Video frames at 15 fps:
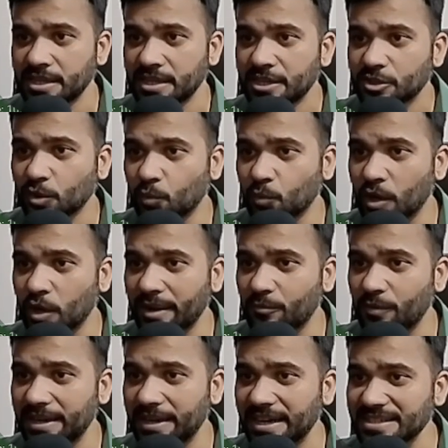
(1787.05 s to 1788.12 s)
So what
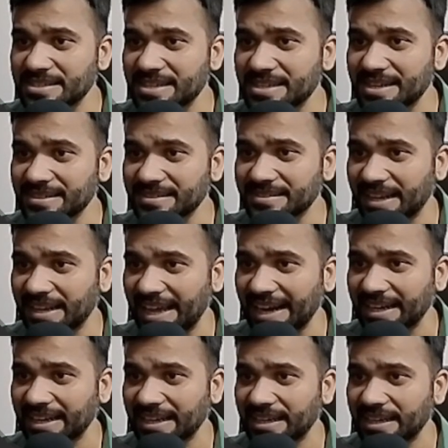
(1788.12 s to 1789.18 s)
we does here,
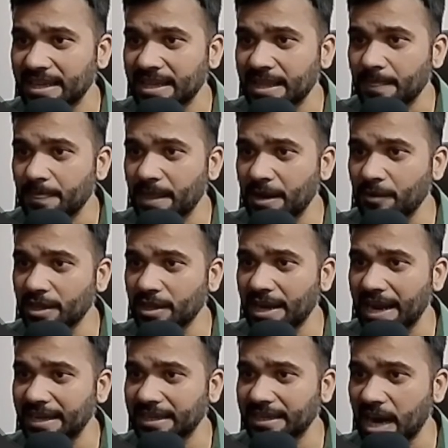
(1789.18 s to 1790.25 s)
select, Then we
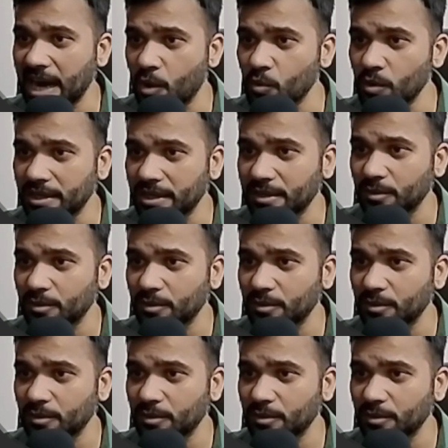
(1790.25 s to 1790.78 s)
write count.